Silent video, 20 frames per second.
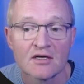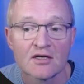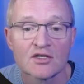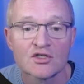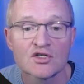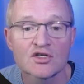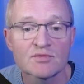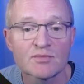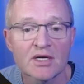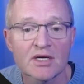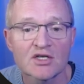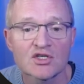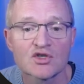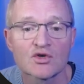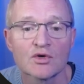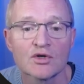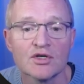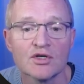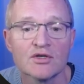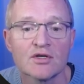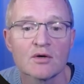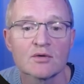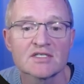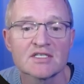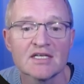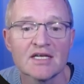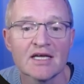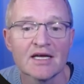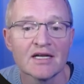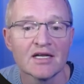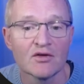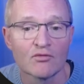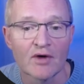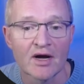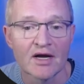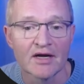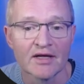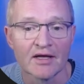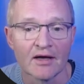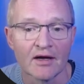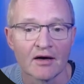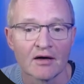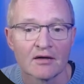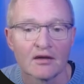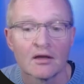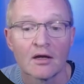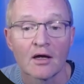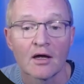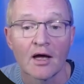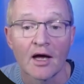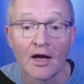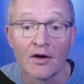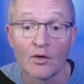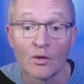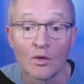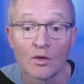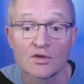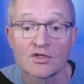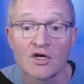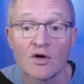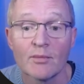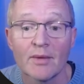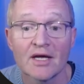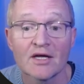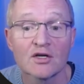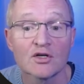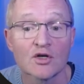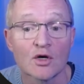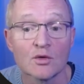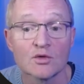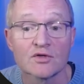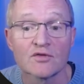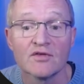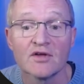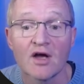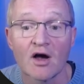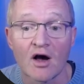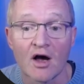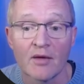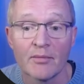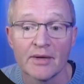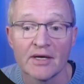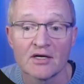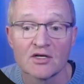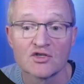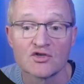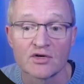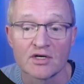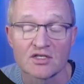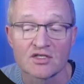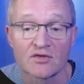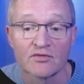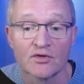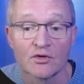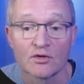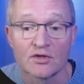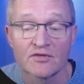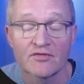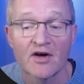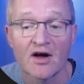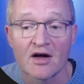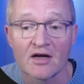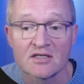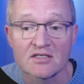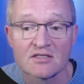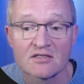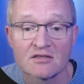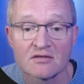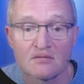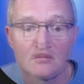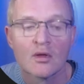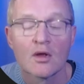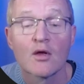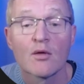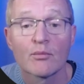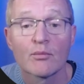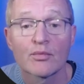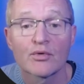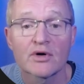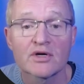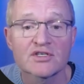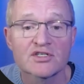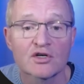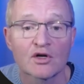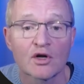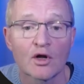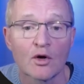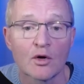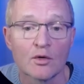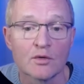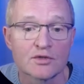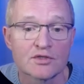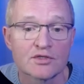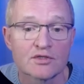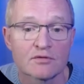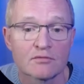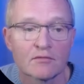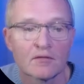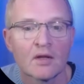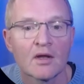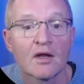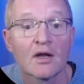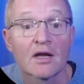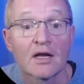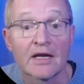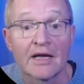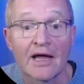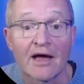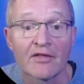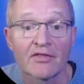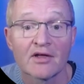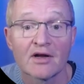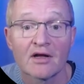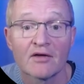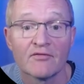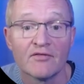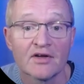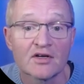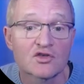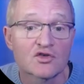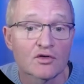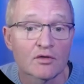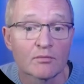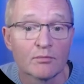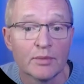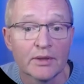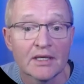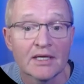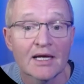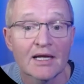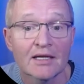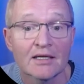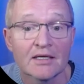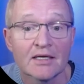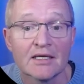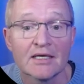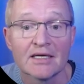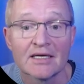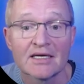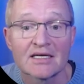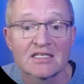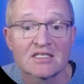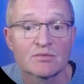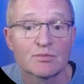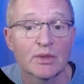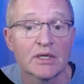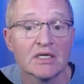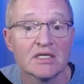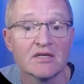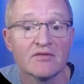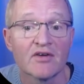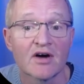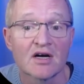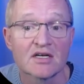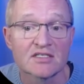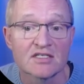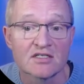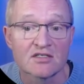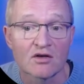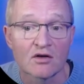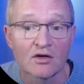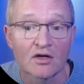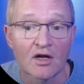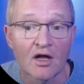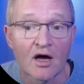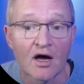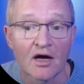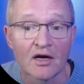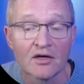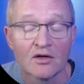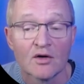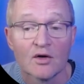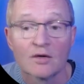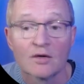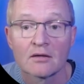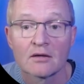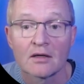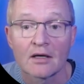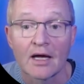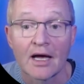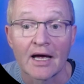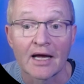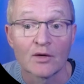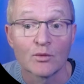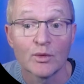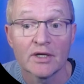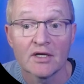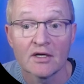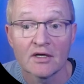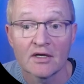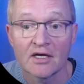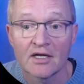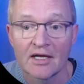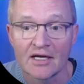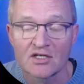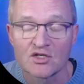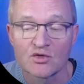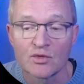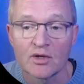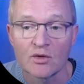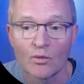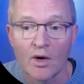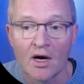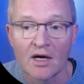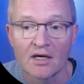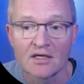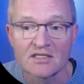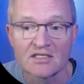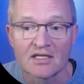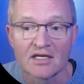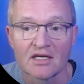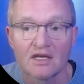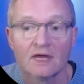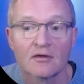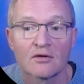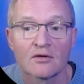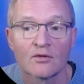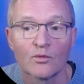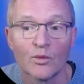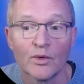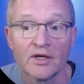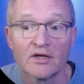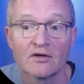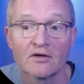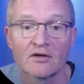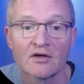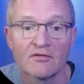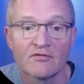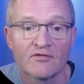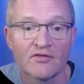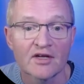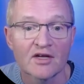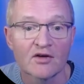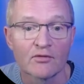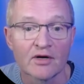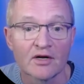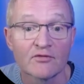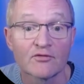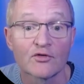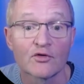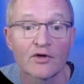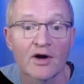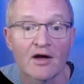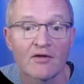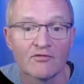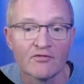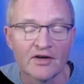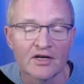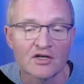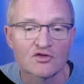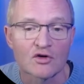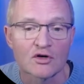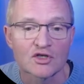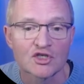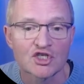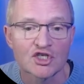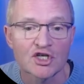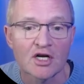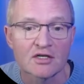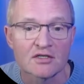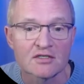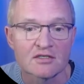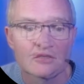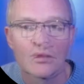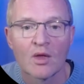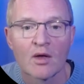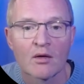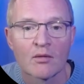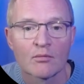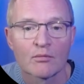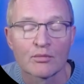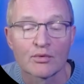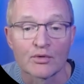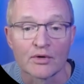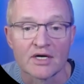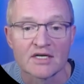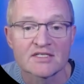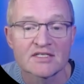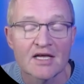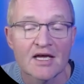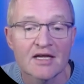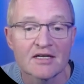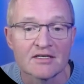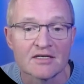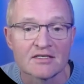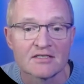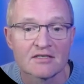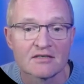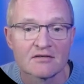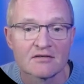Just make sure you don't see any red here, and also make a note of the IP address of your device. Press Close. Now that our Victron BLE ESP device is online, and we can connect to it wirelessly, we can configure it for our Victron shunt. Press Edit.